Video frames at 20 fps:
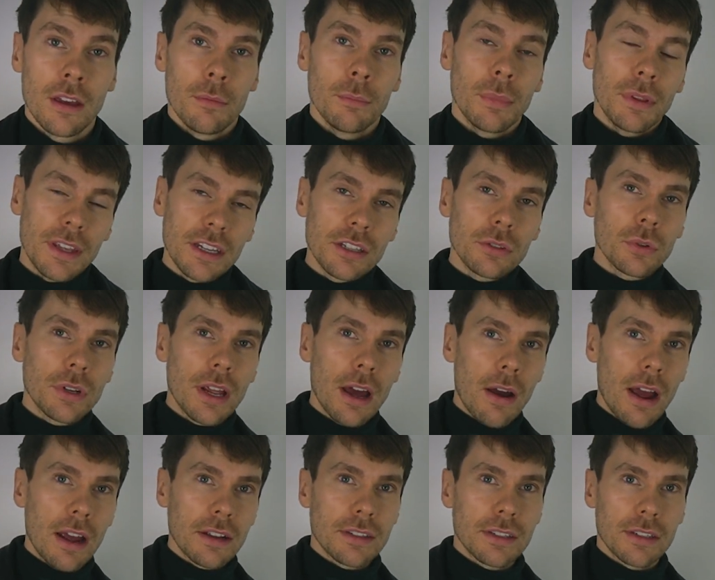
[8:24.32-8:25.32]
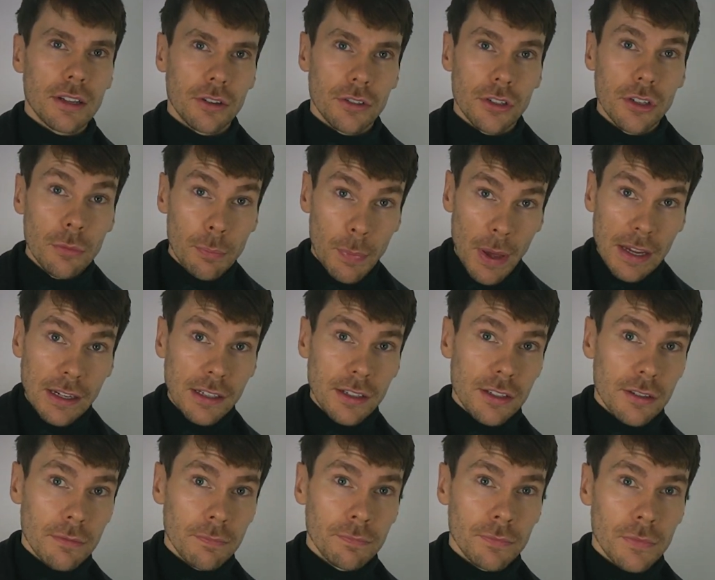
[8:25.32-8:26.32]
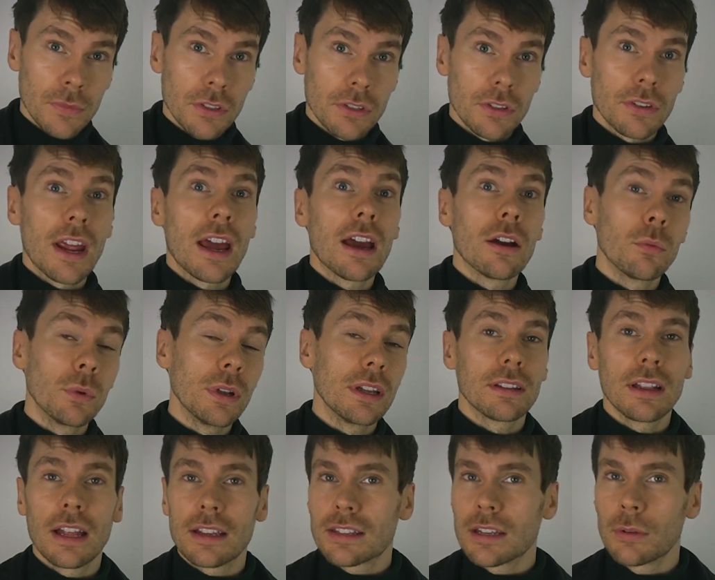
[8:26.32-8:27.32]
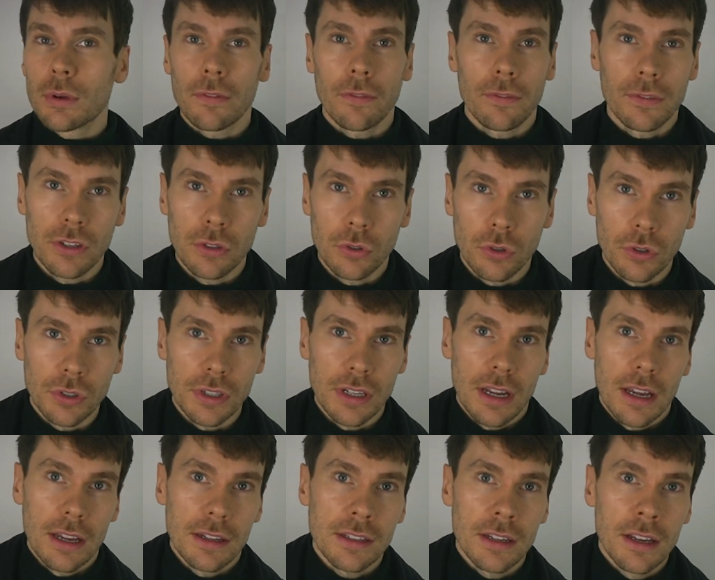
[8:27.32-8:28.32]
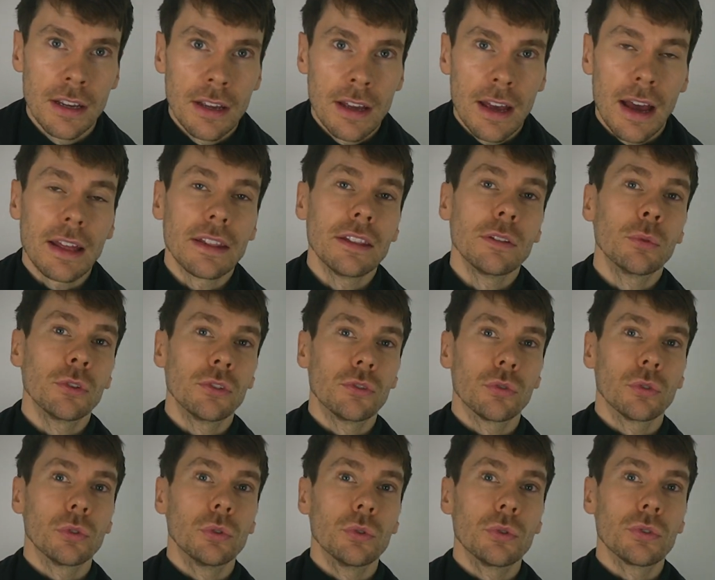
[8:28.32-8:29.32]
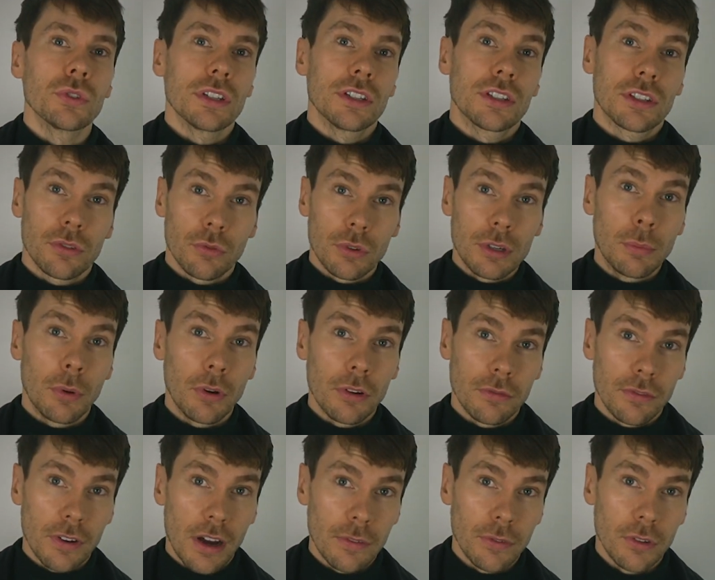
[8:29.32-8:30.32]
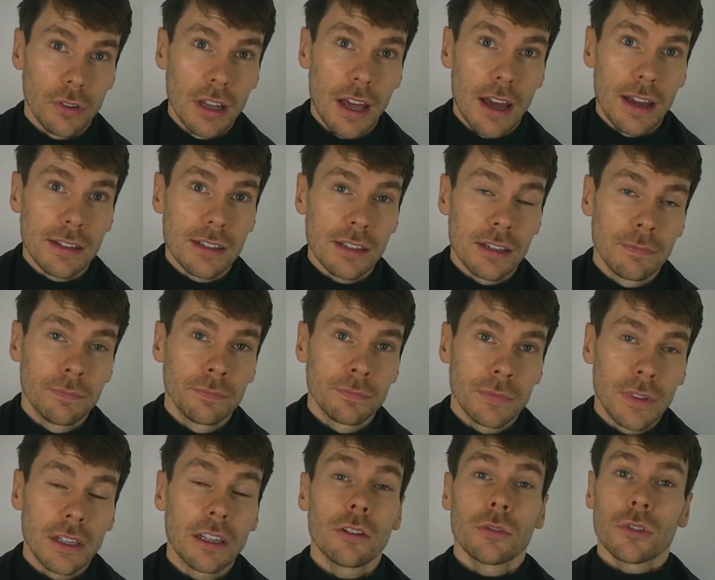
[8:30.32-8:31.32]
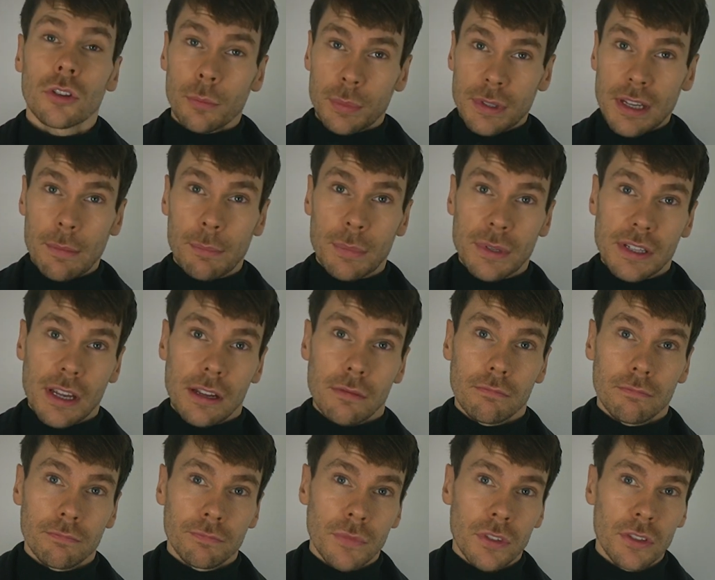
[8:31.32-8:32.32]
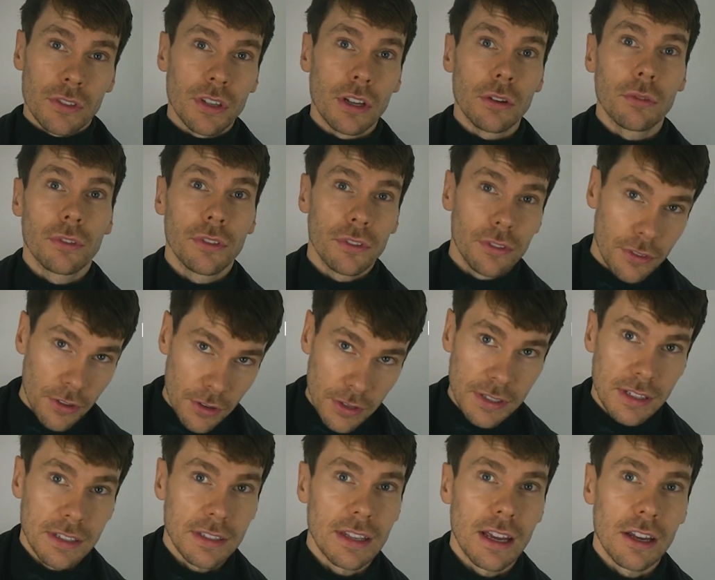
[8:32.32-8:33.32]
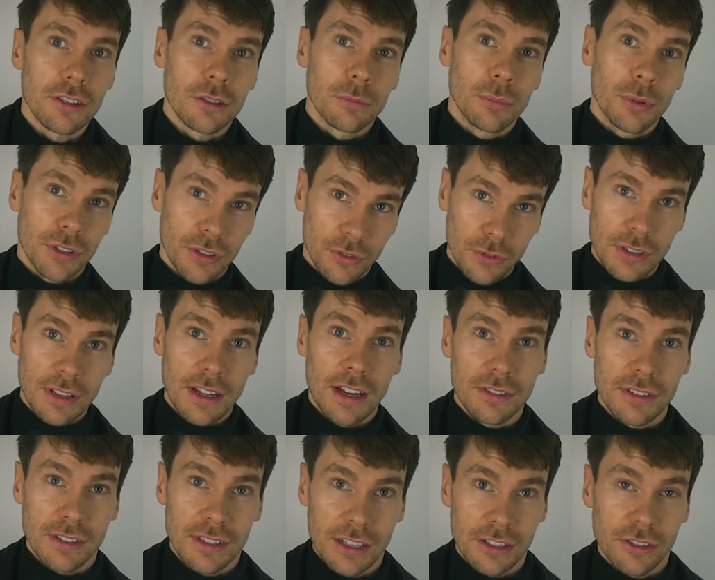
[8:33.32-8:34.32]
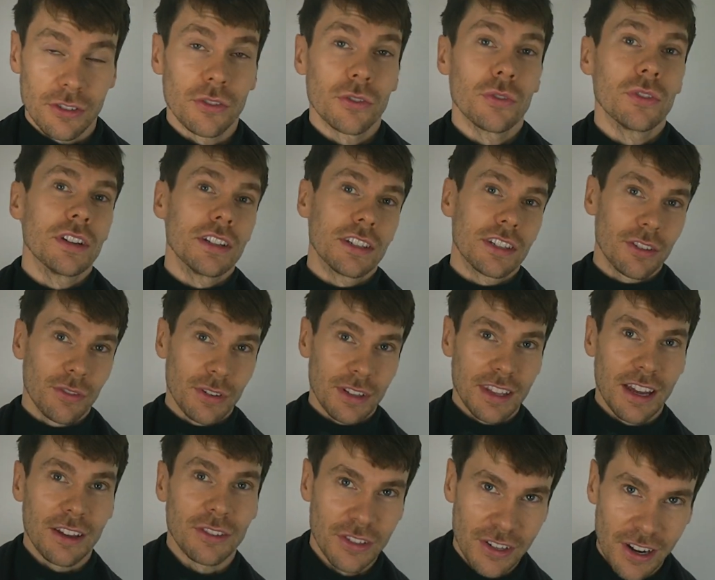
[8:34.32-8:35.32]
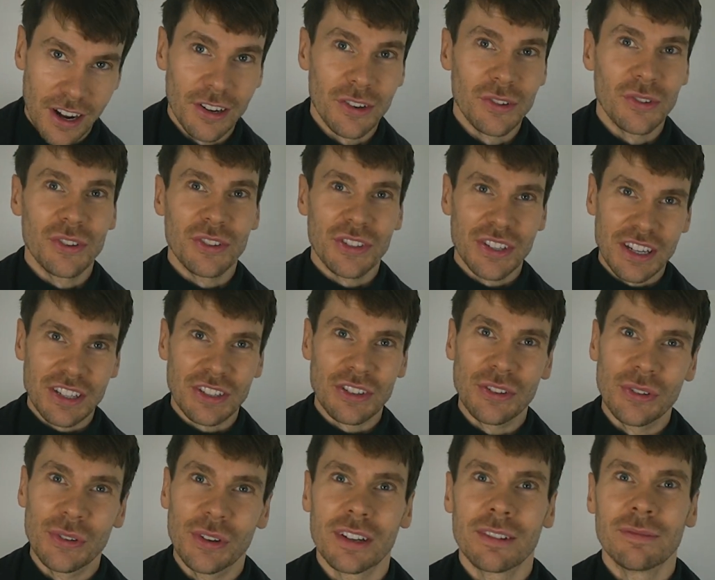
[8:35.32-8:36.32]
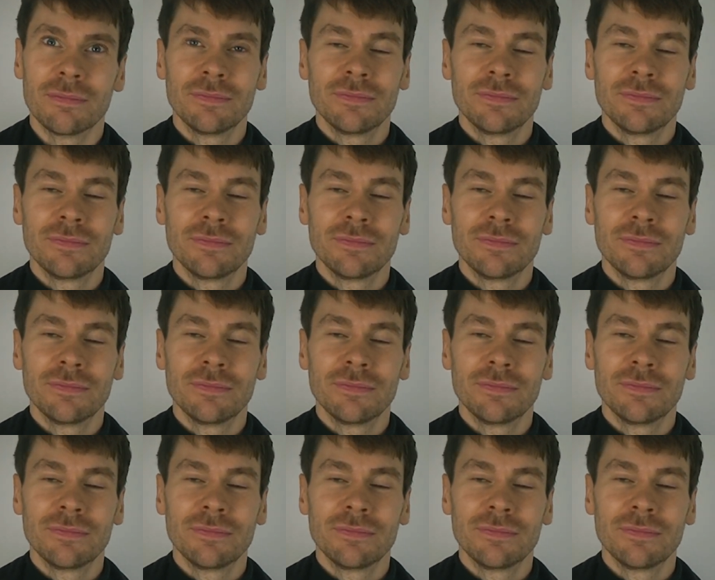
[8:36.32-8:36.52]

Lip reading: But this will now act as our new base. So now let's say we have a few good years and the withdrawals is 3.5 or less, it goes up 10%. So 36,000 plus 3,600 is 3,900 and 600.